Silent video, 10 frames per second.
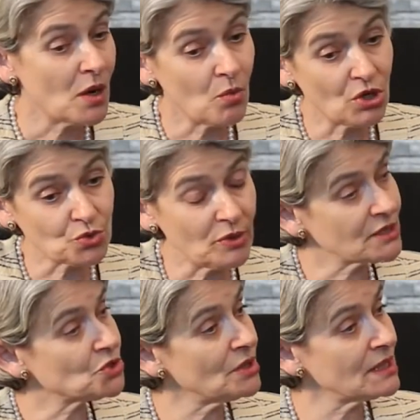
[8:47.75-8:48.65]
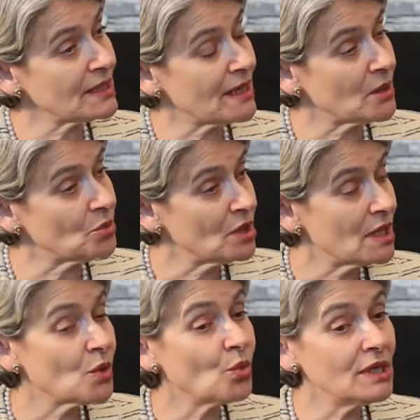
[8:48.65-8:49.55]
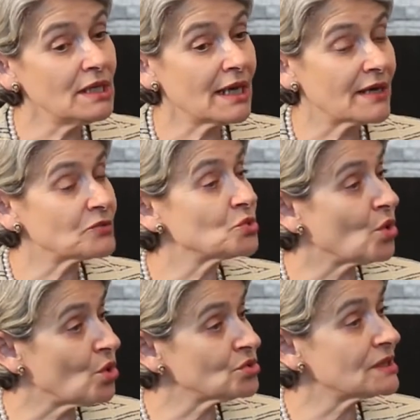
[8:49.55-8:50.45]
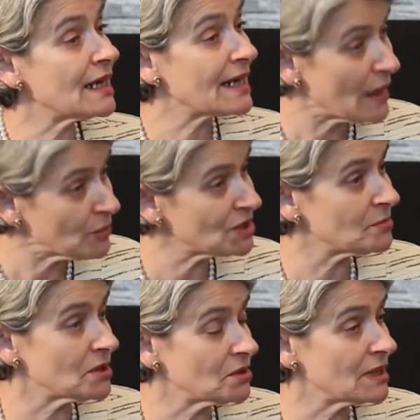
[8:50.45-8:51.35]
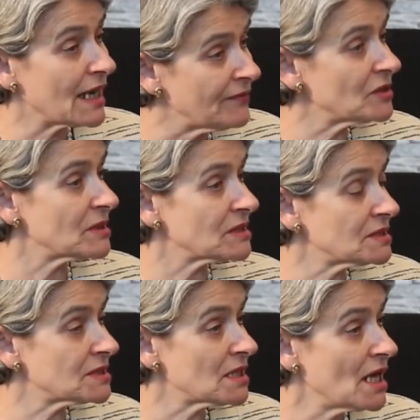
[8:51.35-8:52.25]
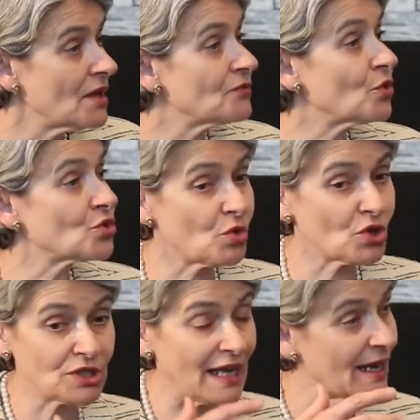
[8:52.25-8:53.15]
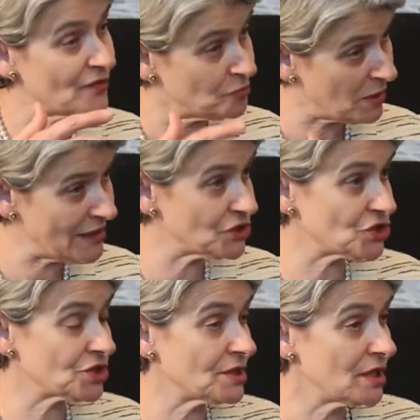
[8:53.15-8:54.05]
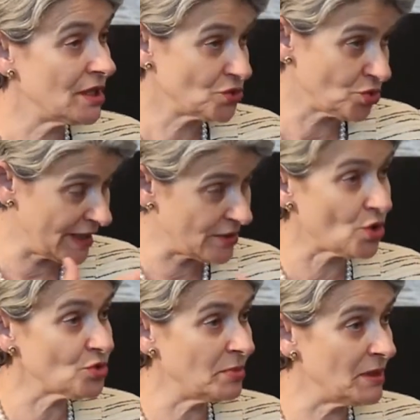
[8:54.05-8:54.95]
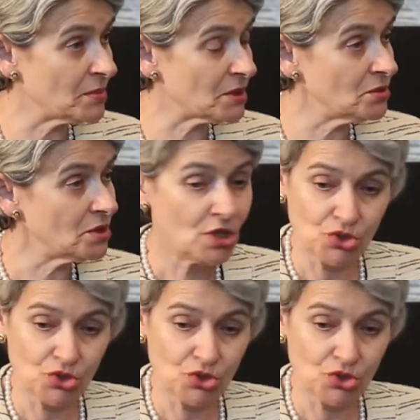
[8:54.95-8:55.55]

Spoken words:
What we are doing now, we have to hold accountable governments for what they have pledged to their own people,